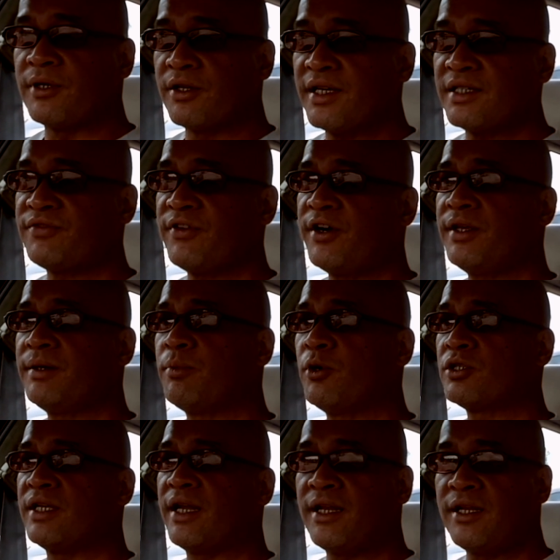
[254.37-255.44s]
Now that's very
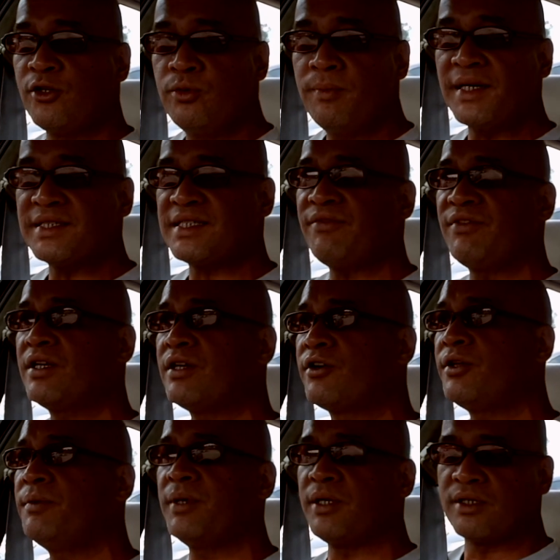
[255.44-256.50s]
important, and you must have an
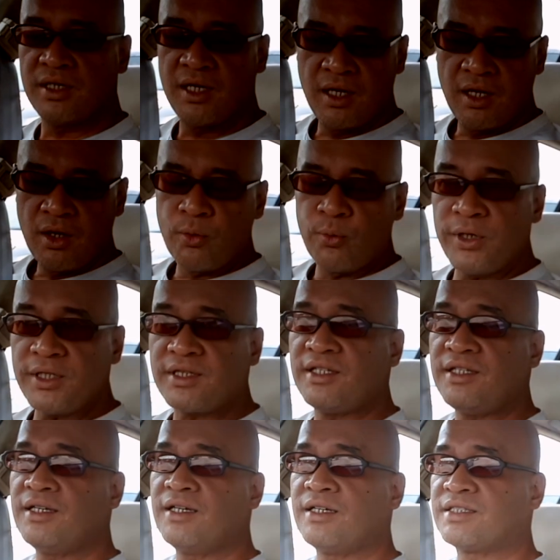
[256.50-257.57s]
agreement with
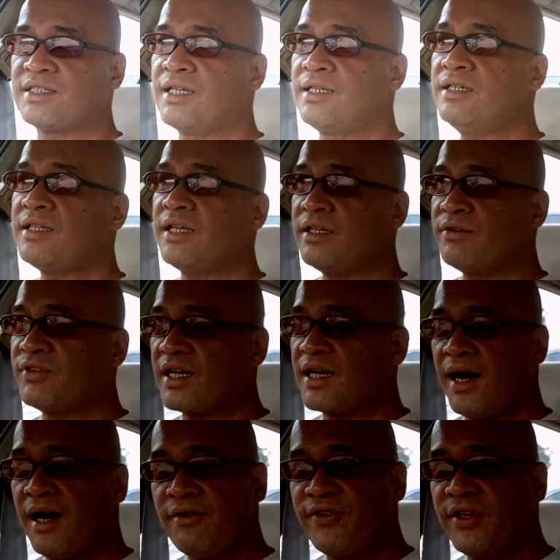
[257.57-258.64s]
the seller that if the
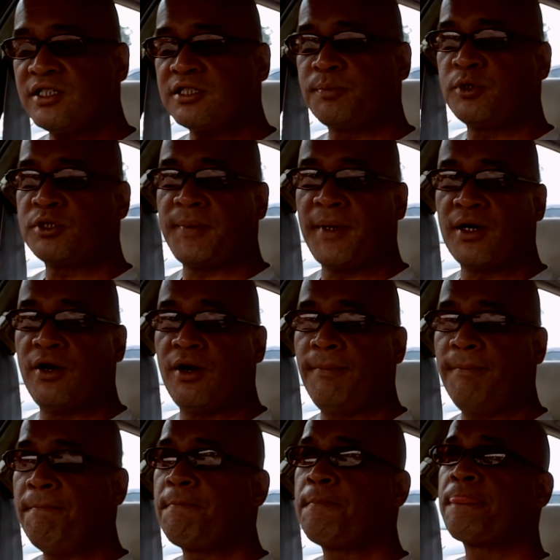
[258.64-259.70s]
car fails Puspakom,
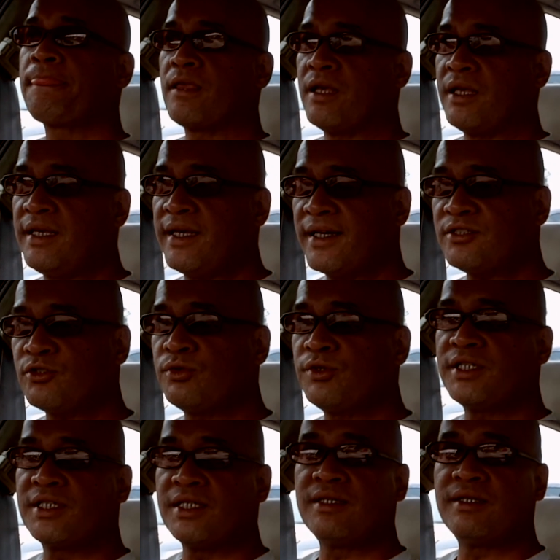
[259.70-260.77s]
he has to
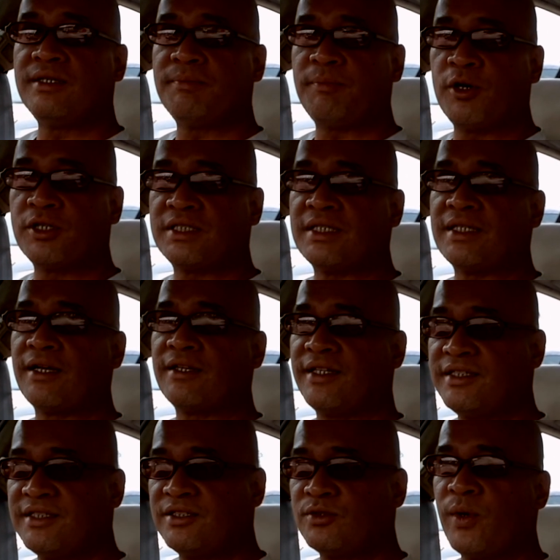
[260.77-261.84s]
return the deposit. Now
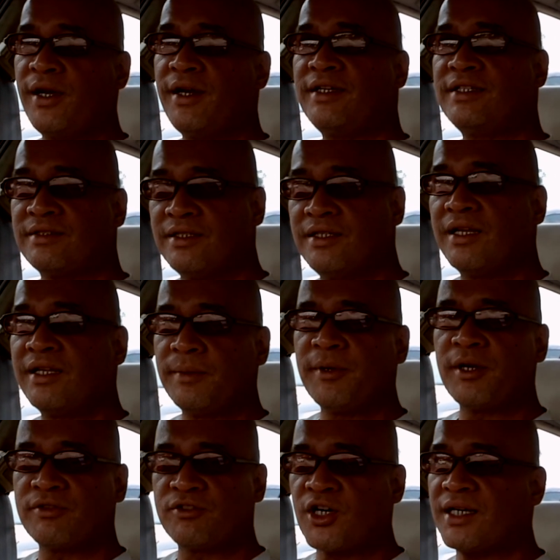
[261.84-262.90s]
this is where a little
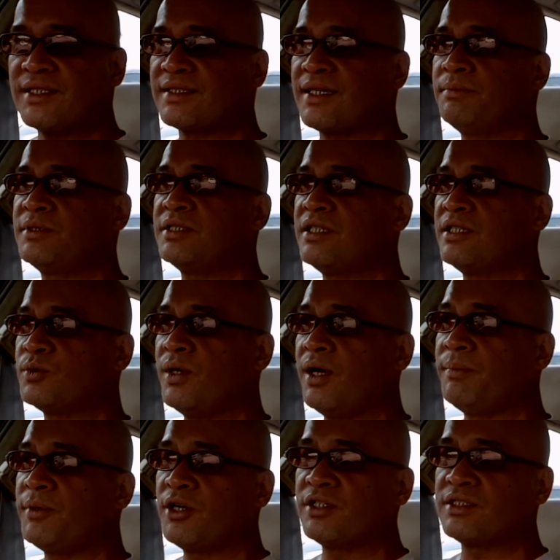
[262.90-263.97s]
bit of trust comes in as well,
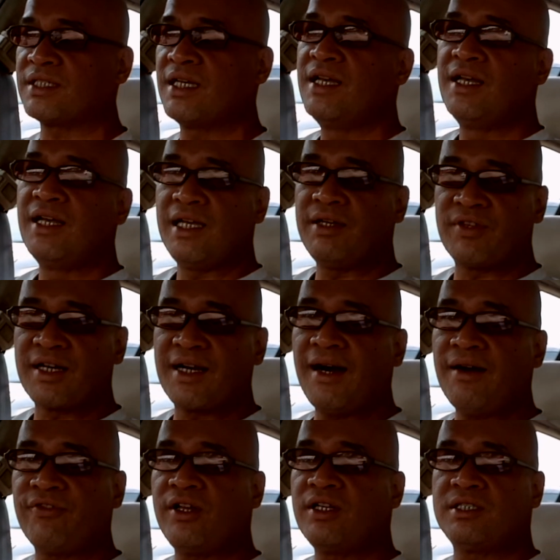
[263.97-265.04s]
because if the car
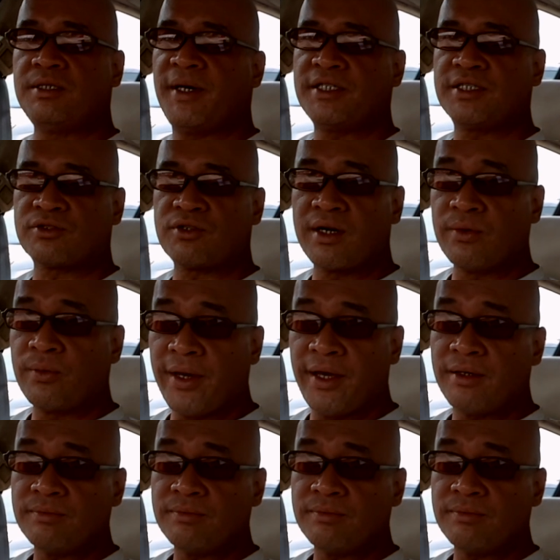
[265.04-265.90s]
fails, he might just run away.